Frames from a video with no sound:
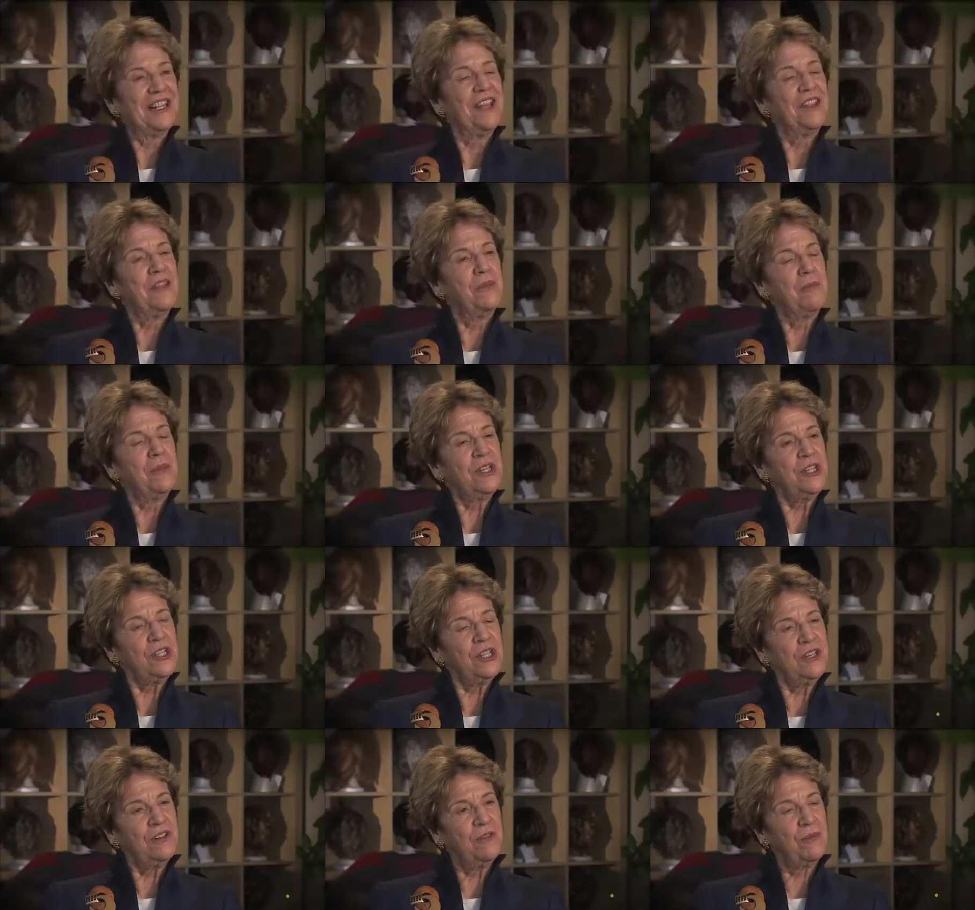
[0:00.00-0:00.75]
The
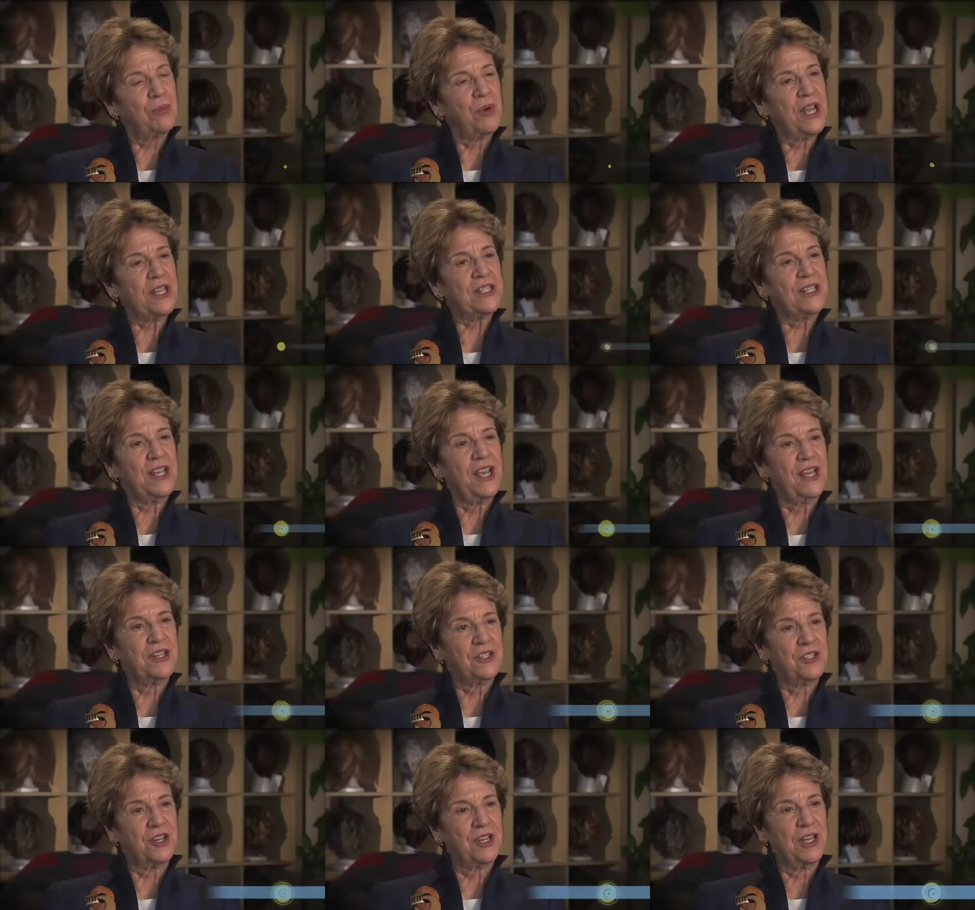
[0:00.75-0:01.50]
mission of Breast
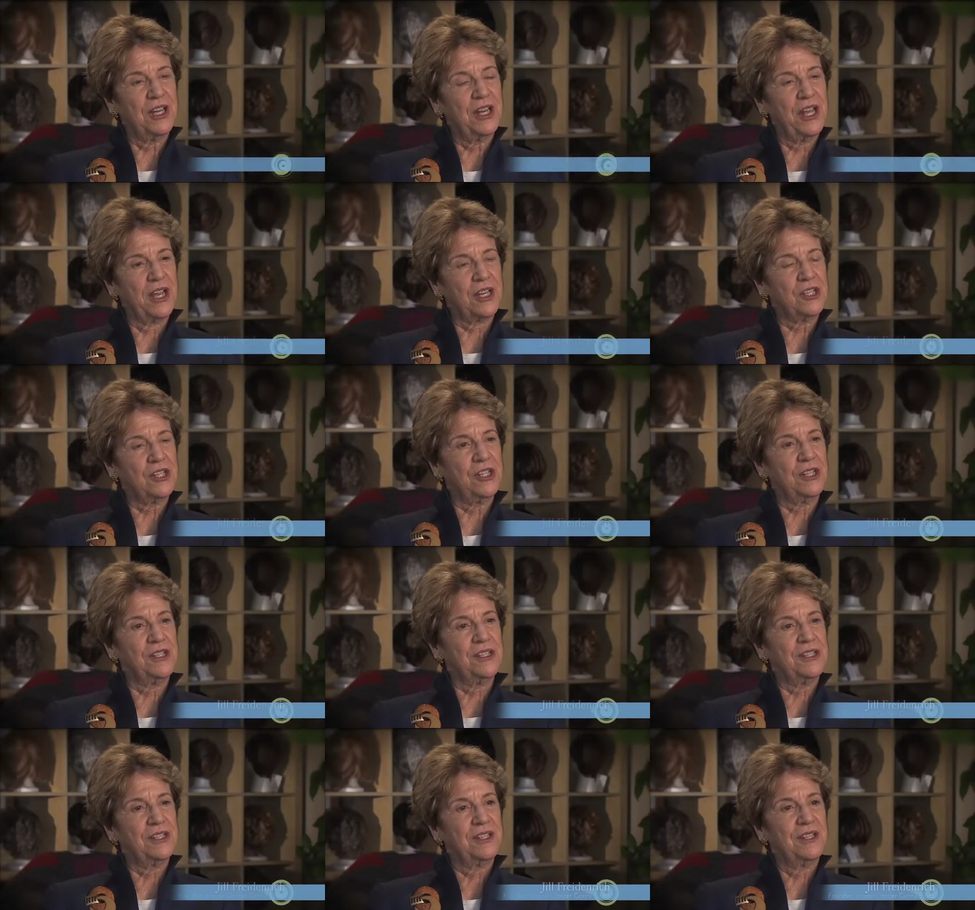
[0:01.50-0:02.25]
Cancer
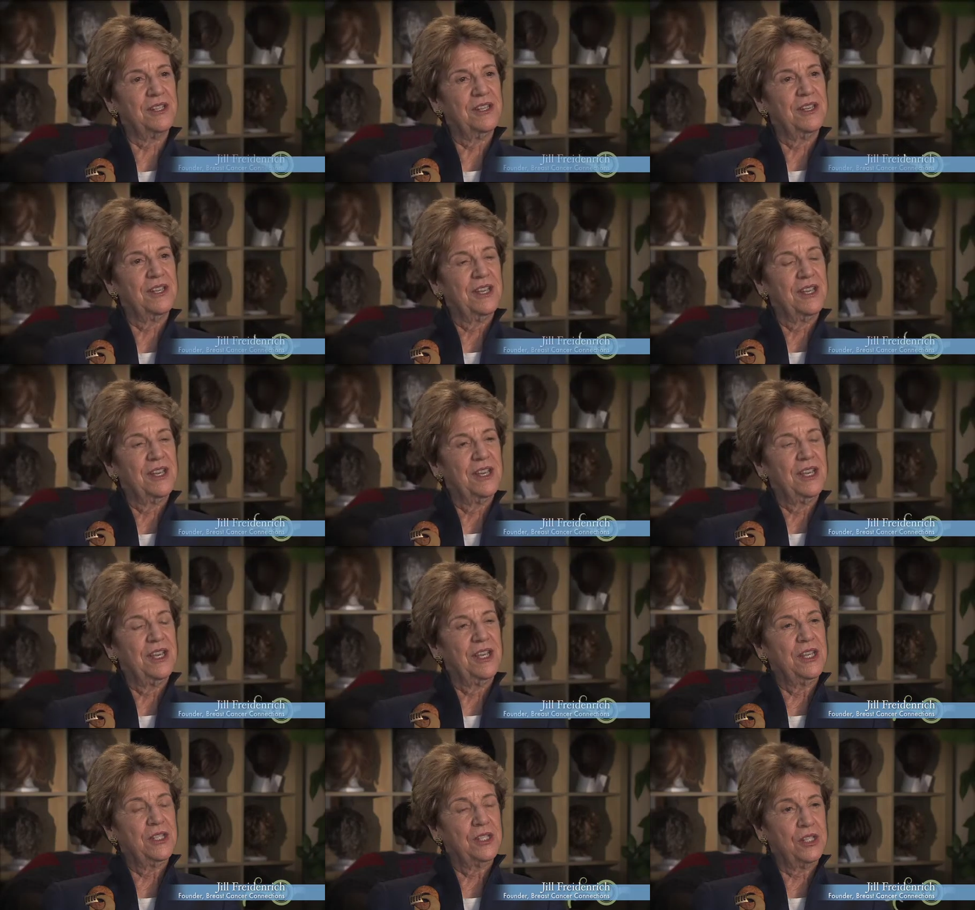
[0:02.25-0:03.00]
Connections
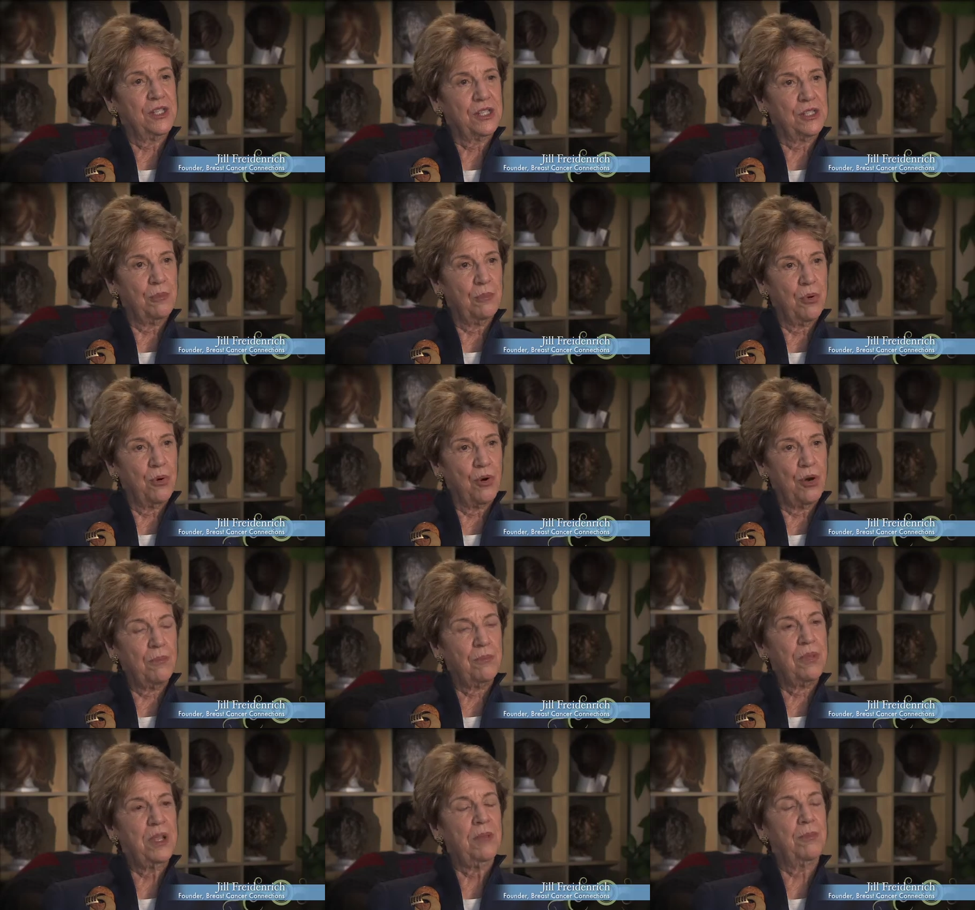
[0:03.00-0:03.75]
is to
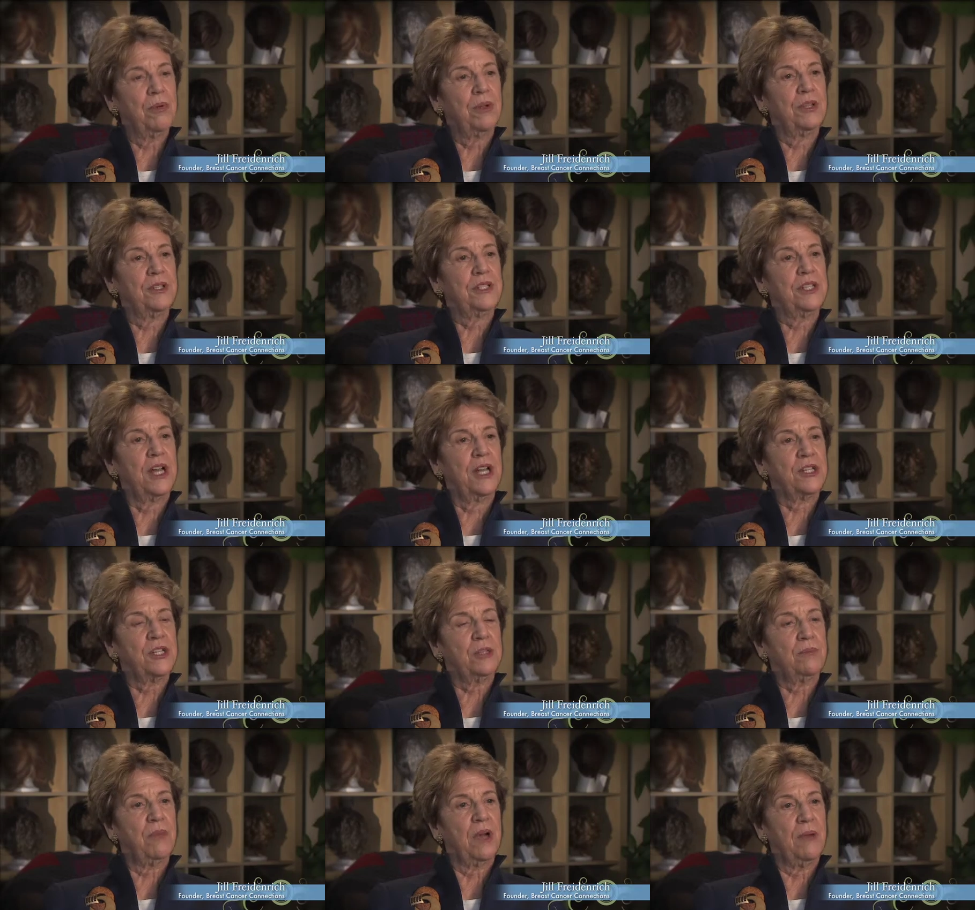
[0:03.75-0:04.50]
support people
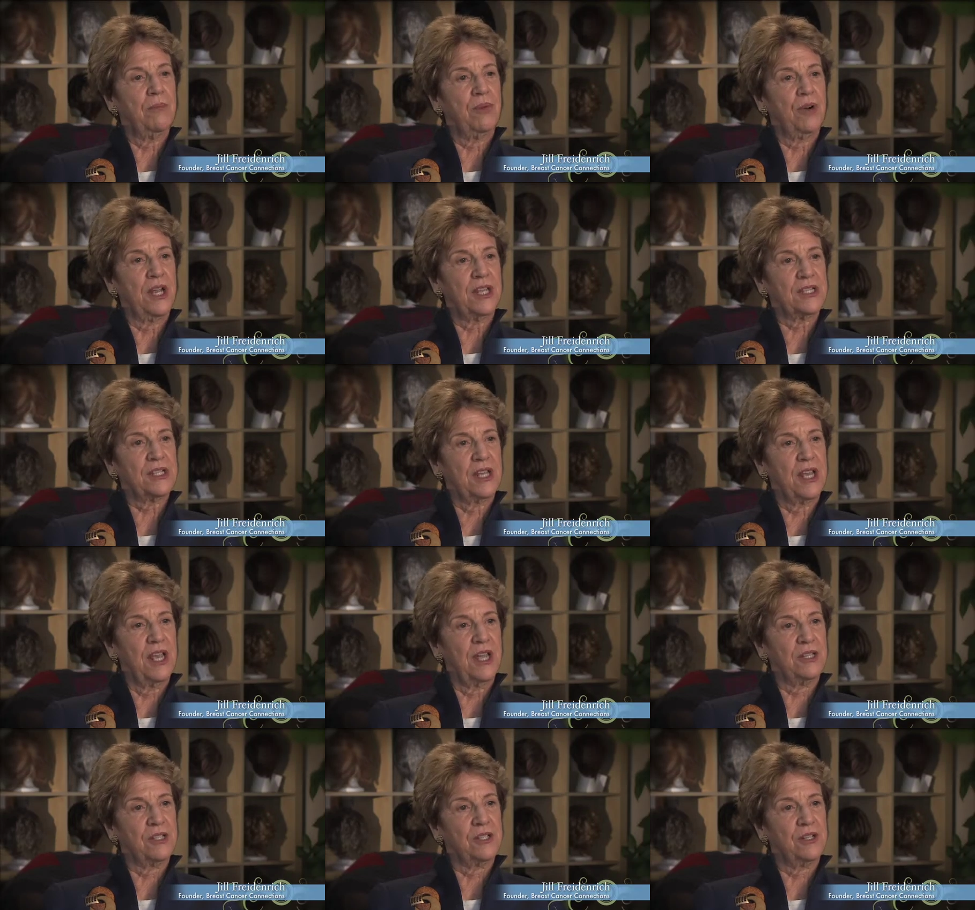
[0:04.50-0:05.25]
touched by breast
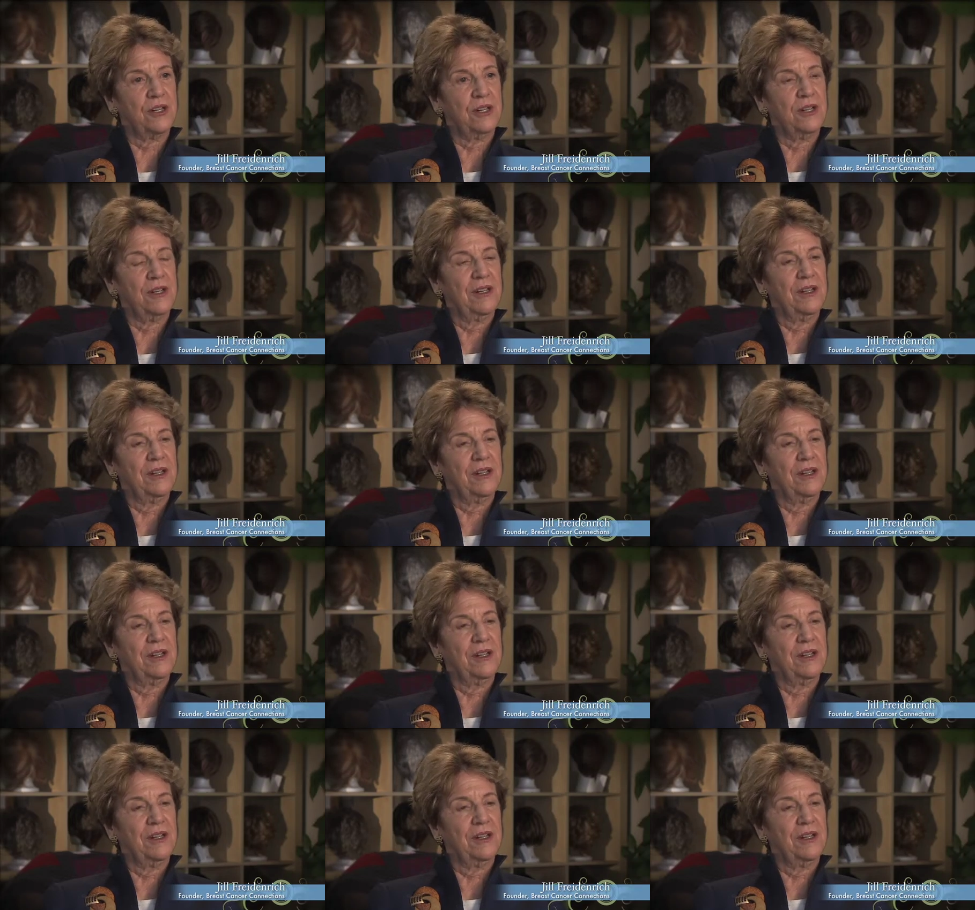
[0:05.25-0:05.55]
cancer